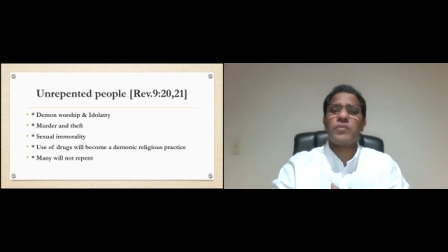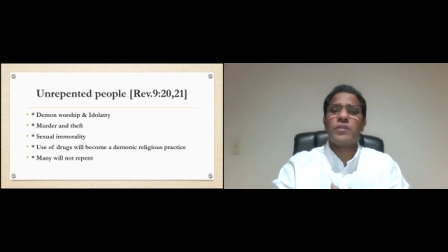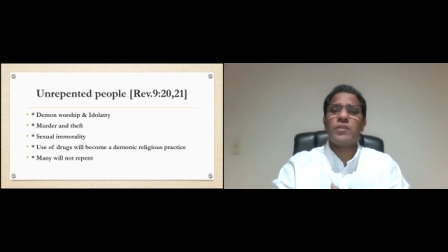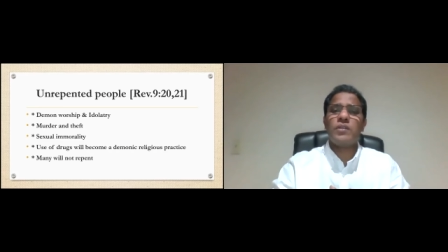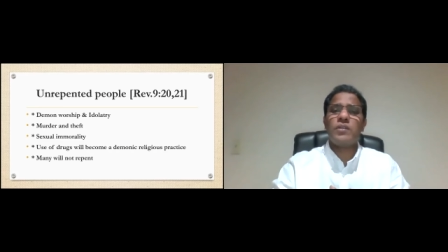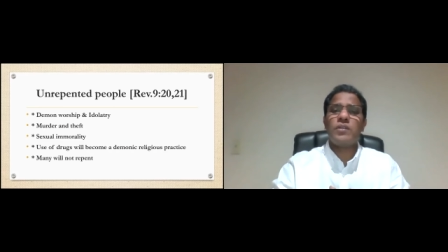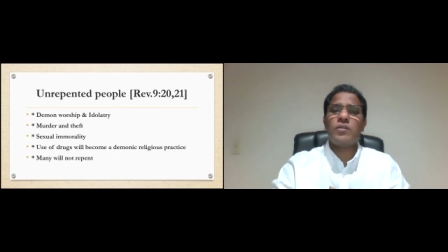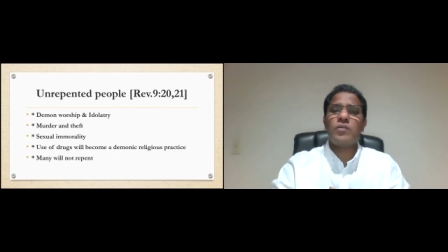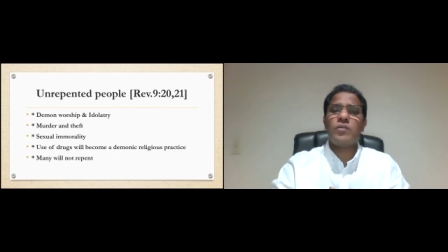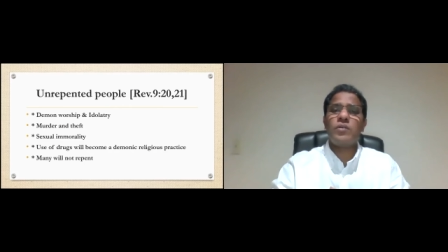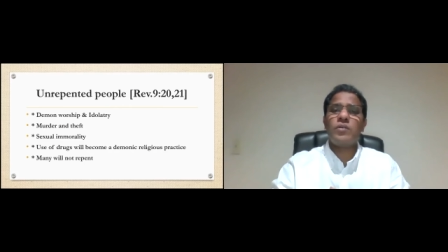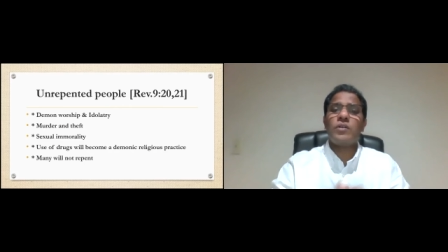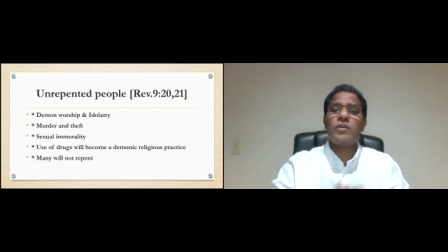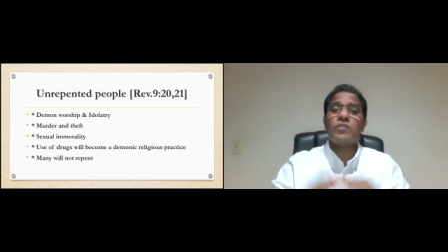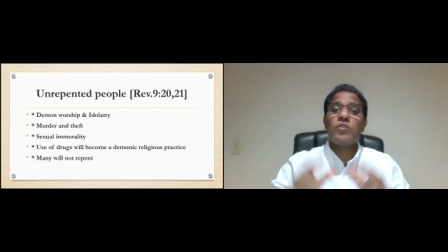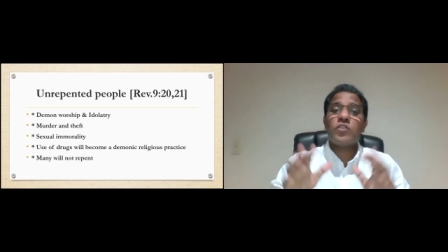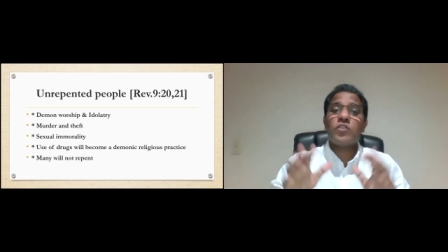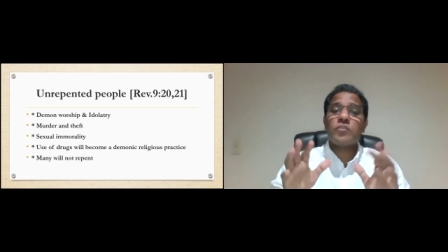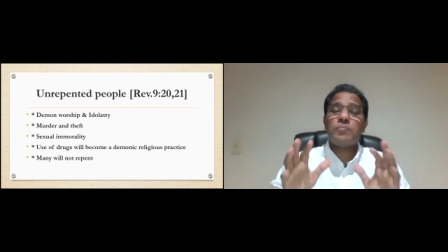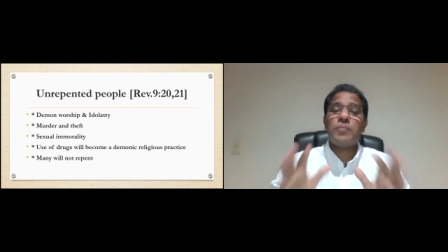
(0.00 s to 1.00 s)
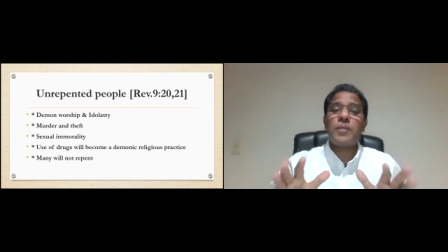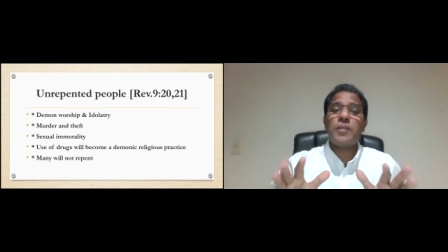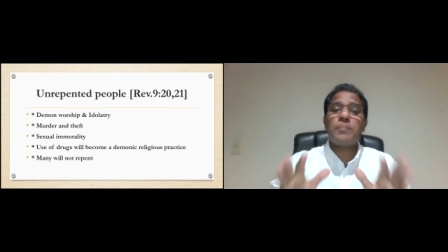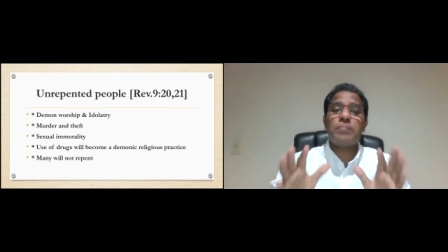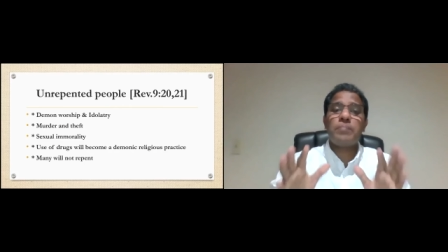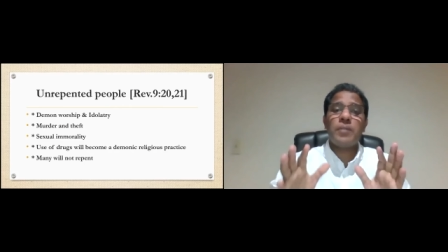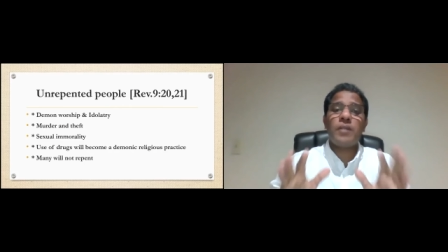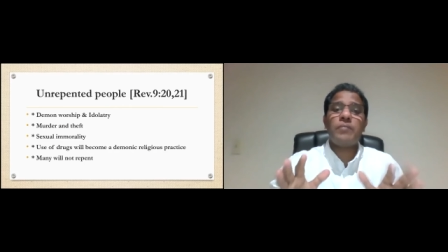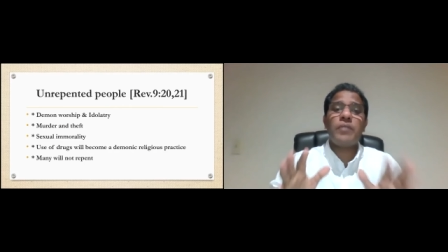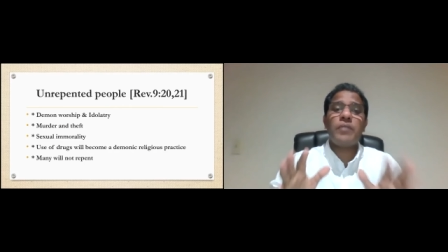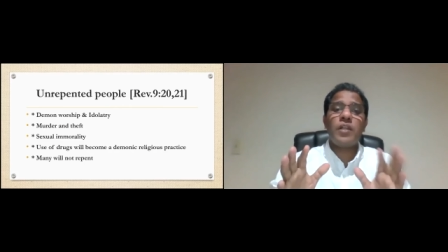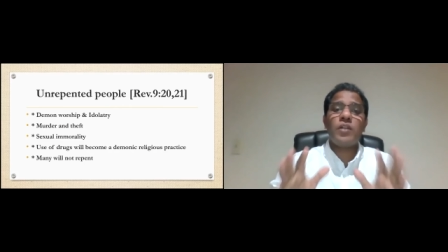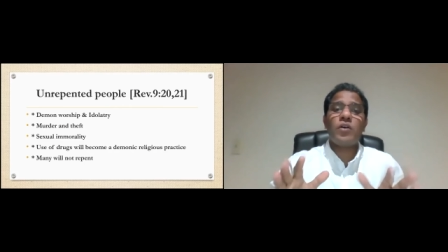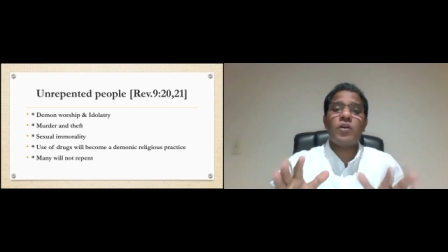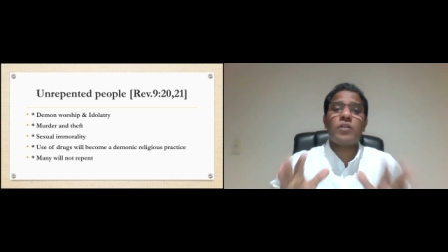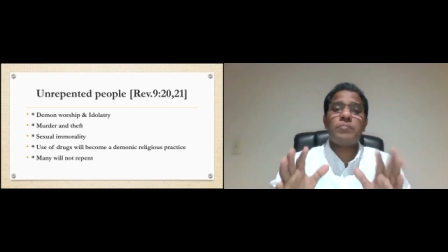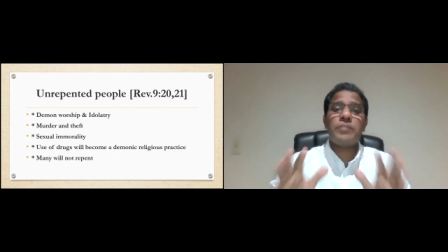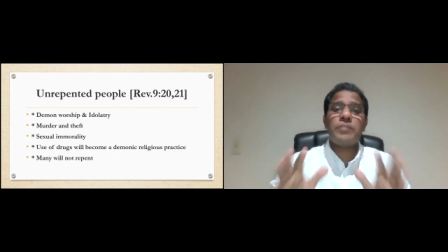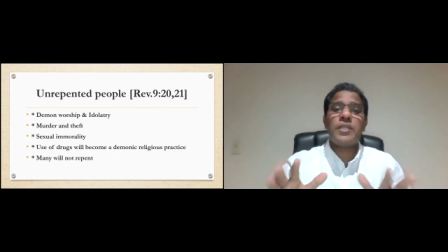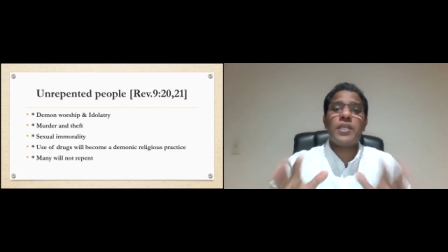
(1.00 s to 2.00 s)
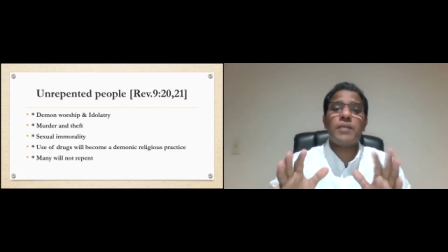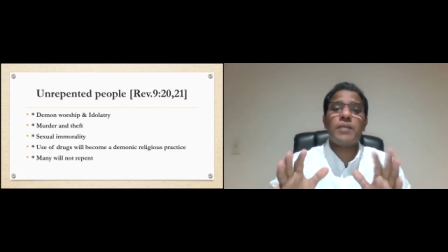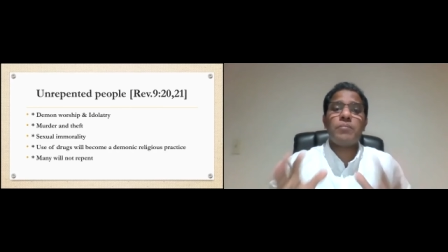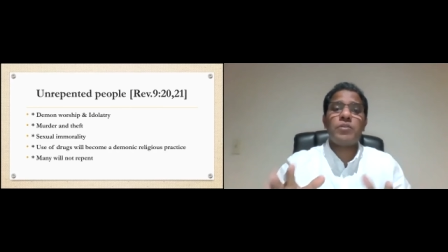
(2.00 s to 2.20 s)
you know, those people will not be able to.